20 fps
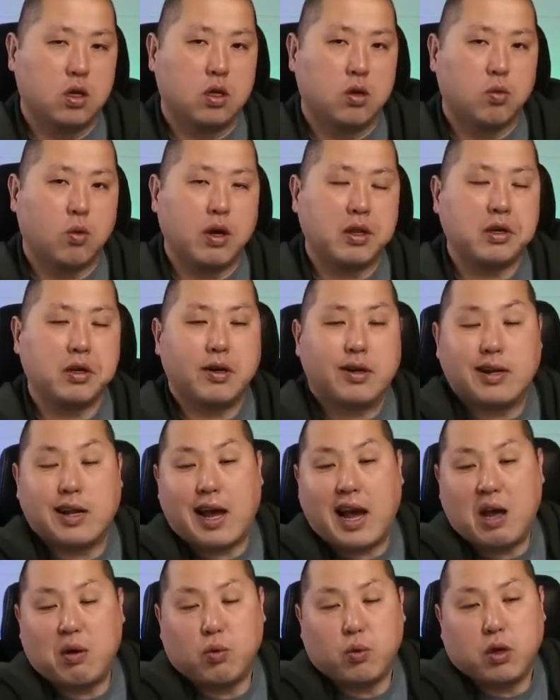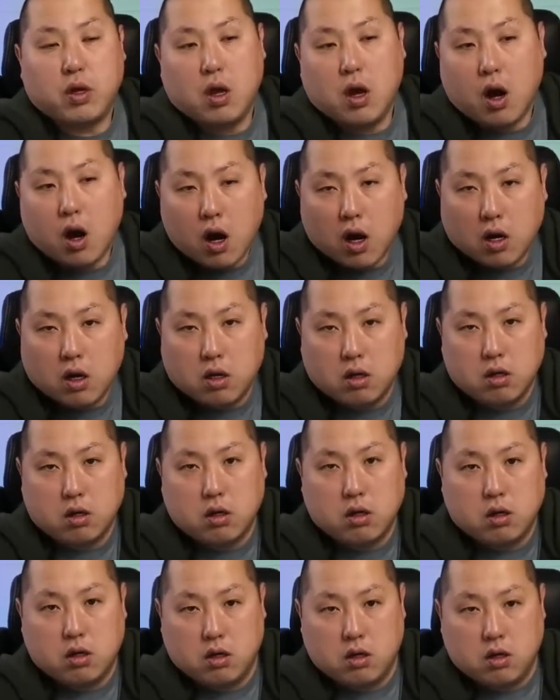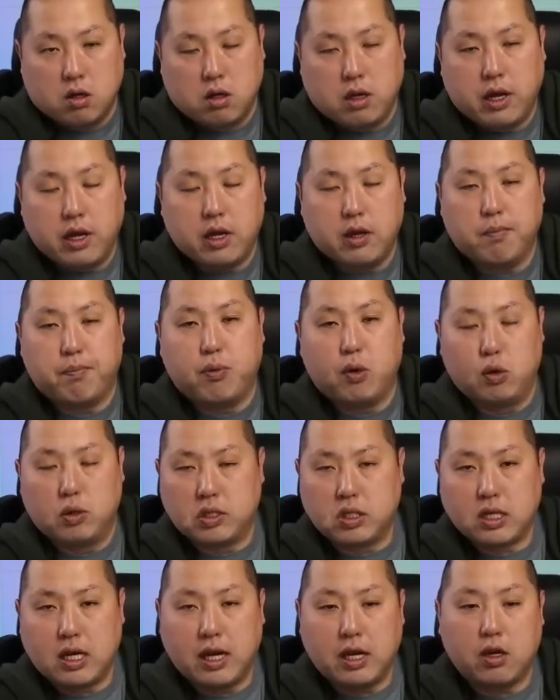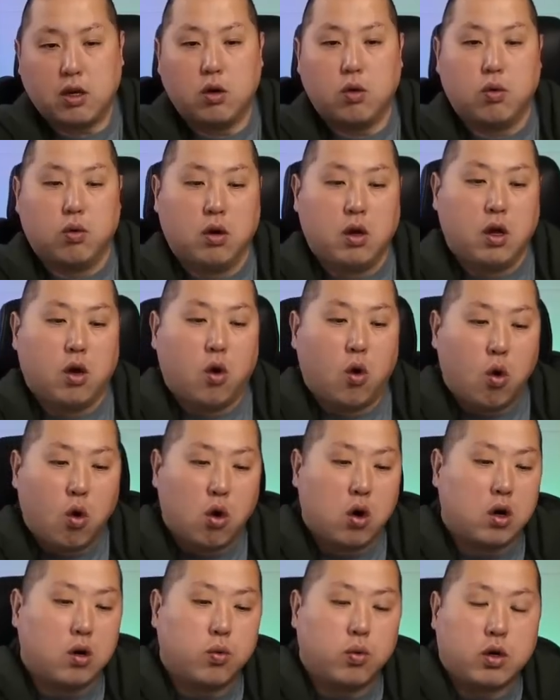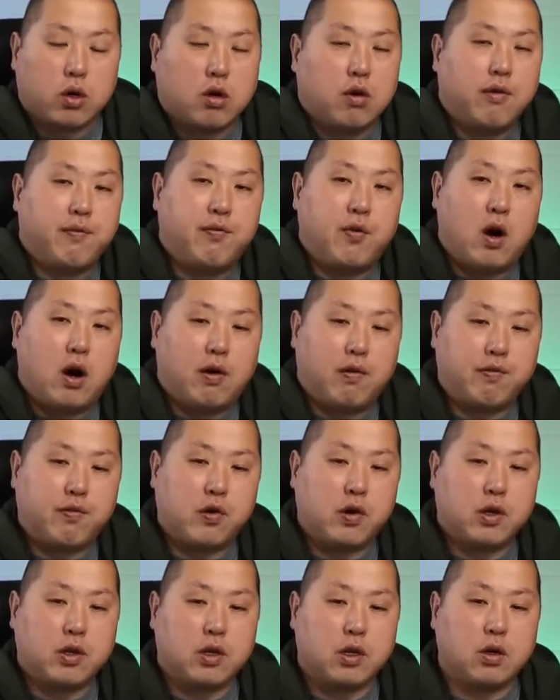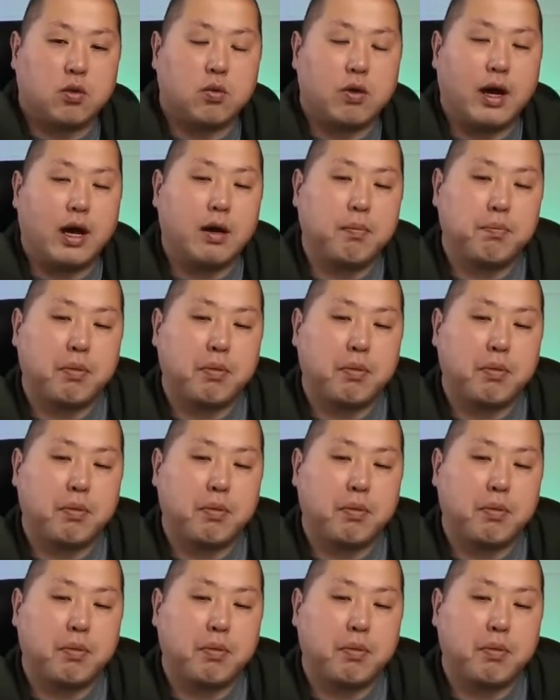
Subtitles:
whether or not we are in a bull cycle or we're going to fall further, right?